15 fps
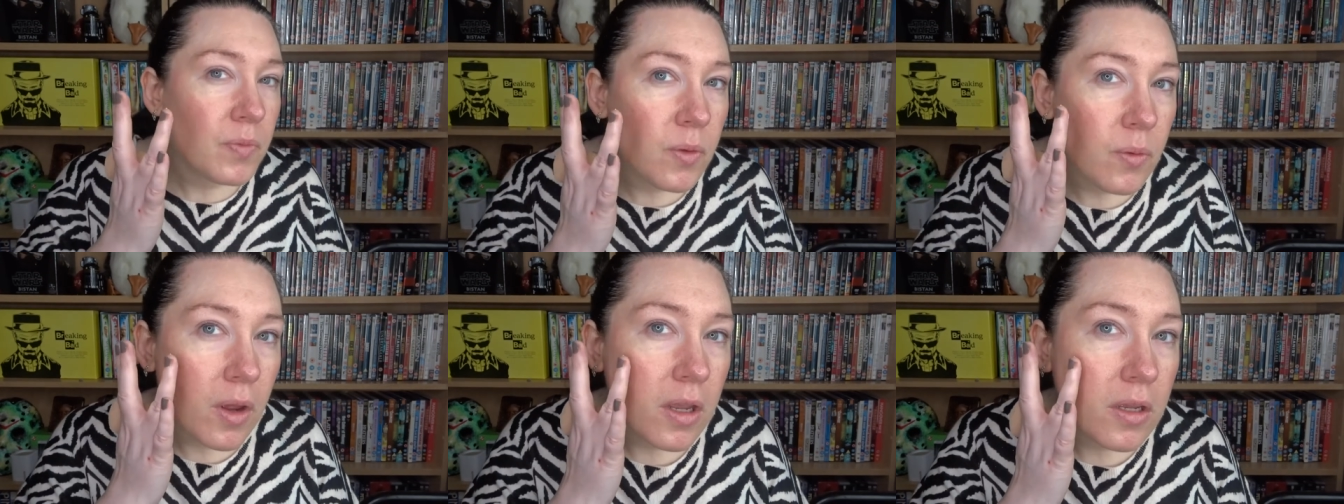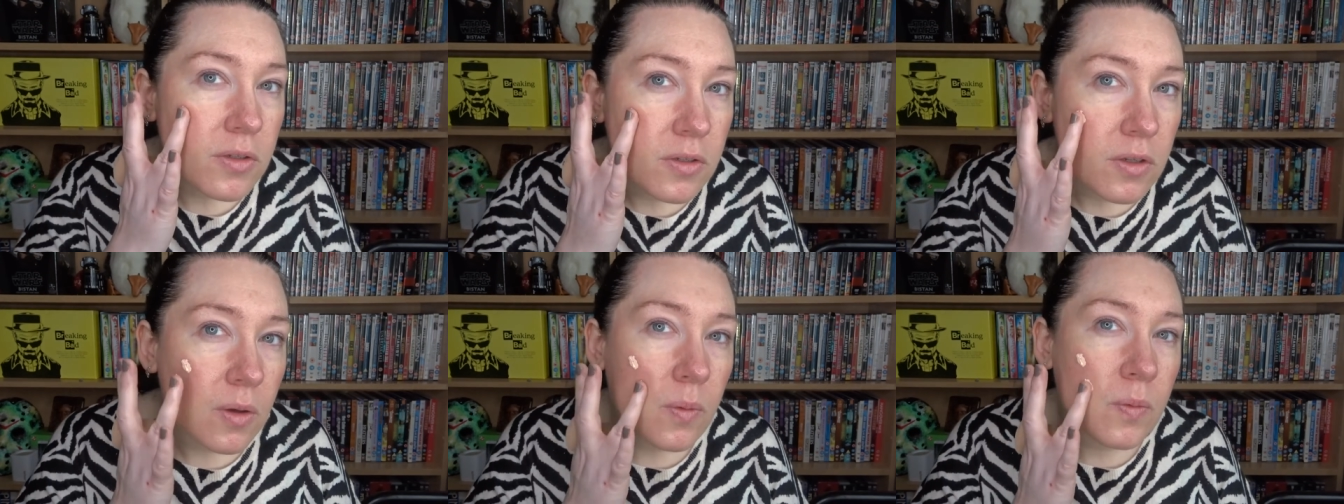Right,
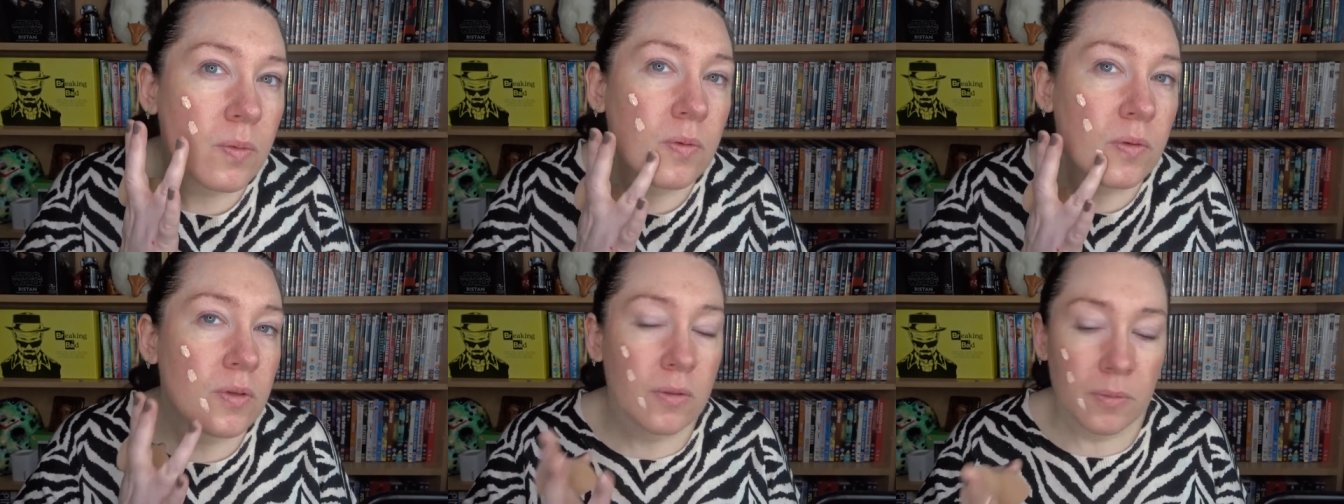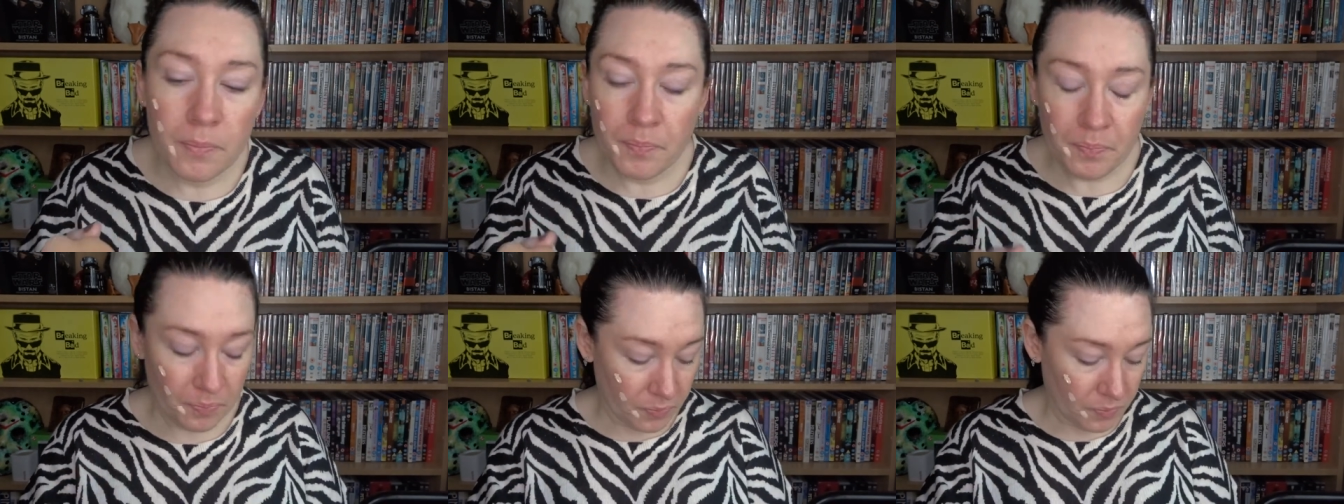so
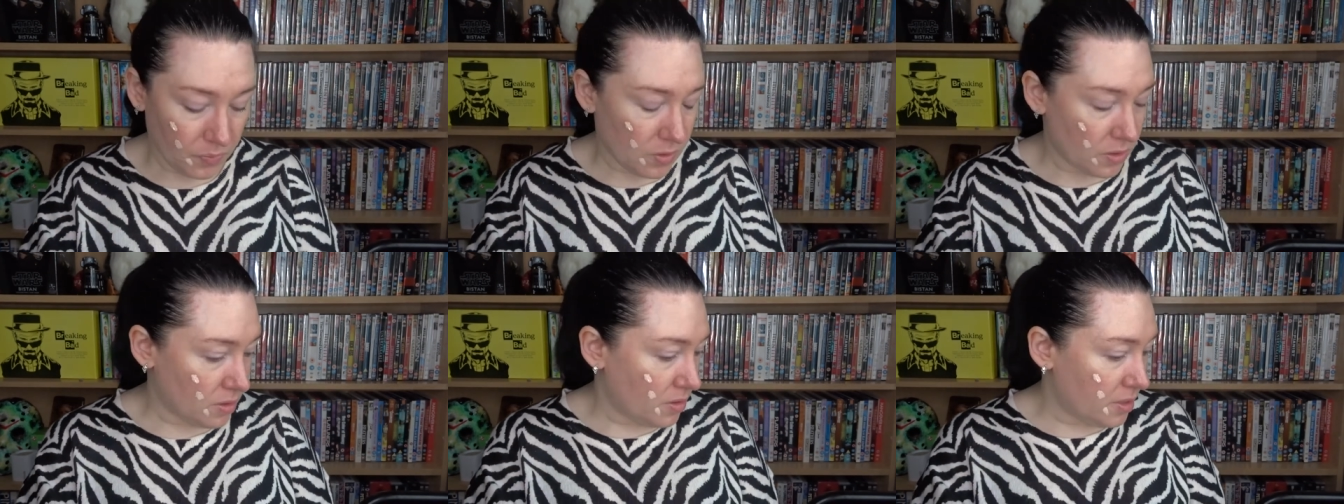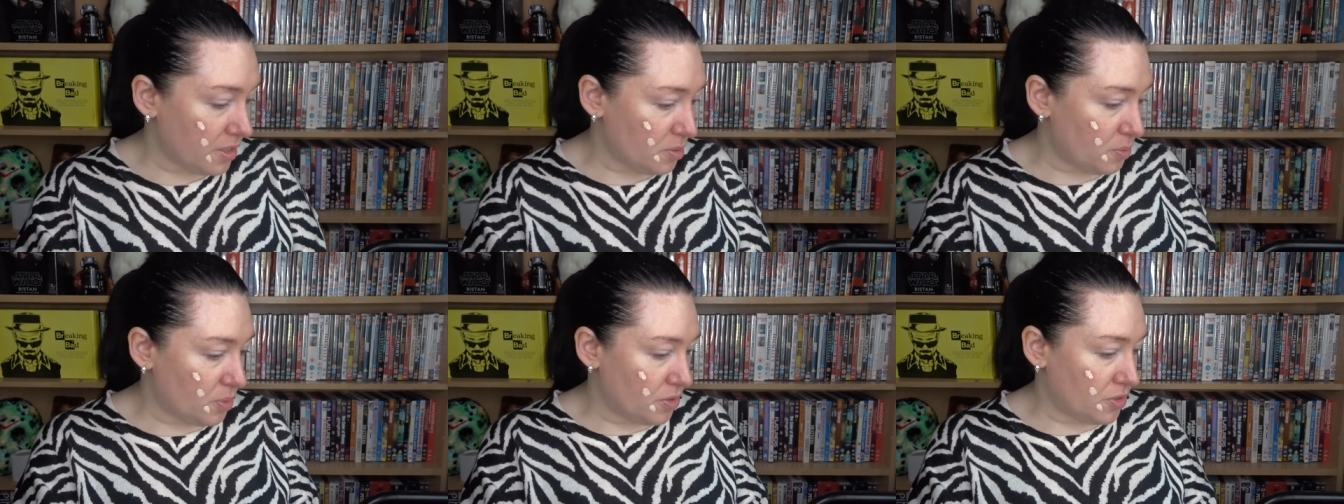
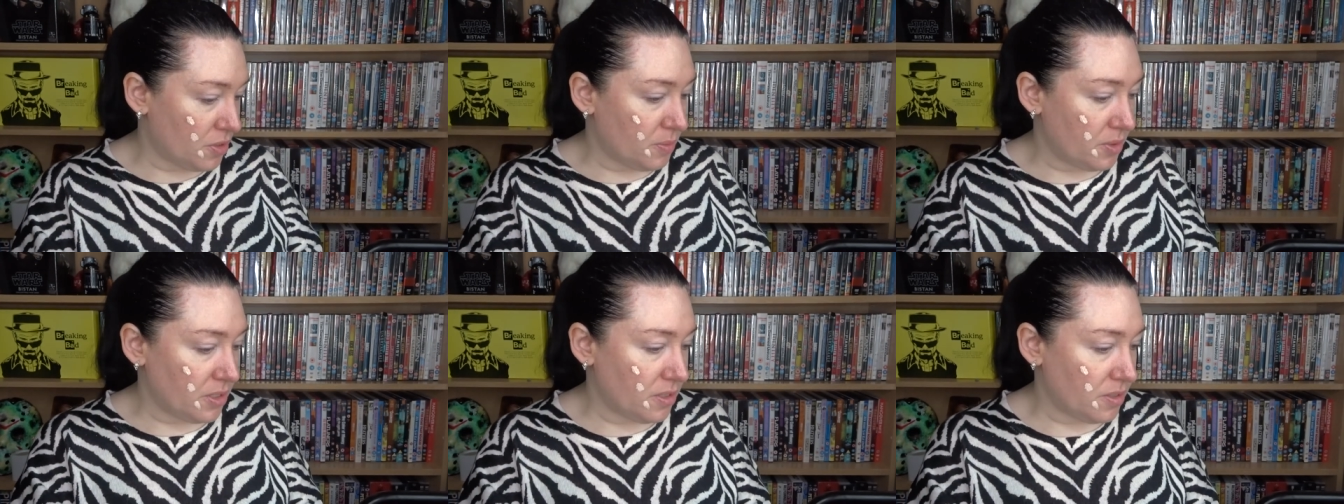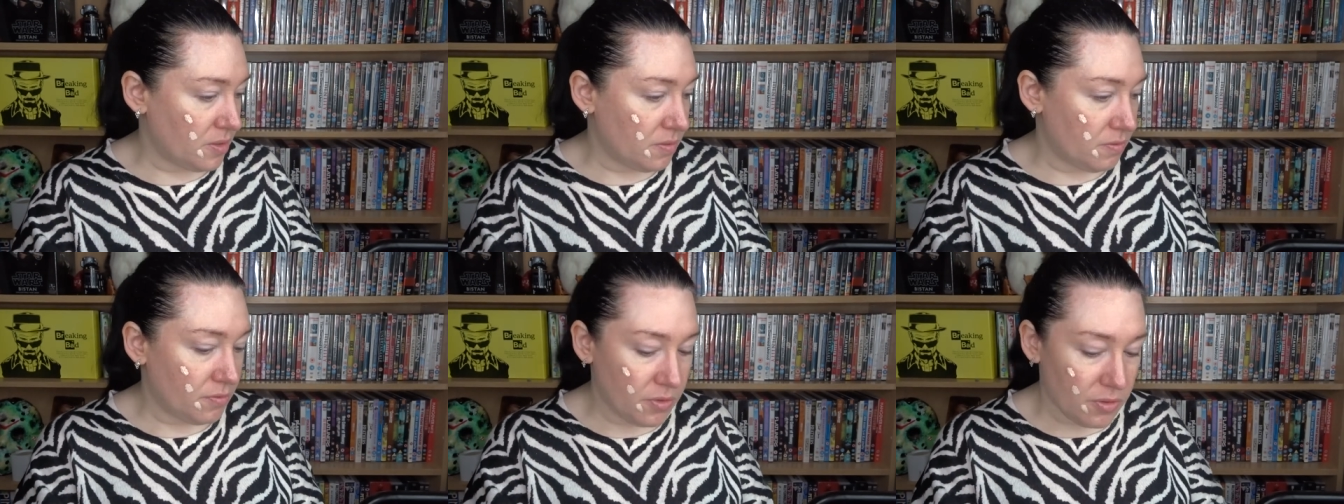let's put some of this
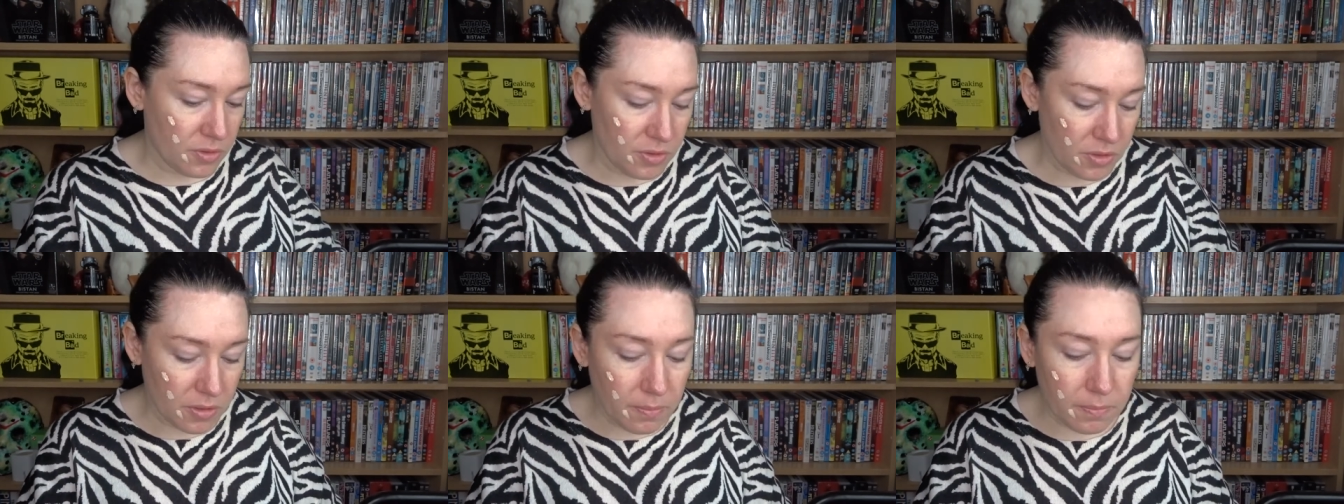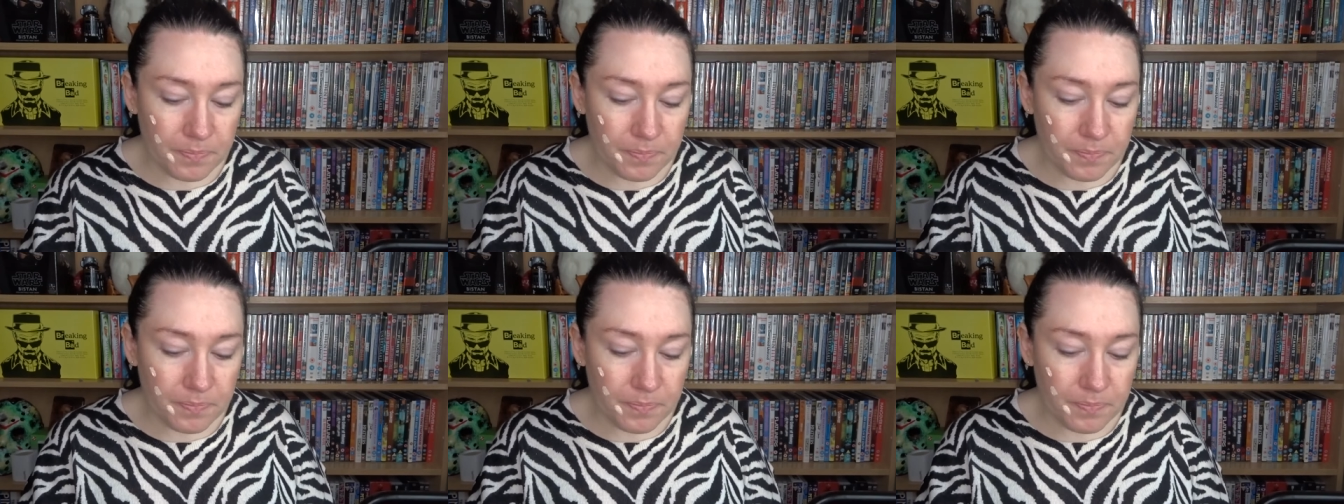on first.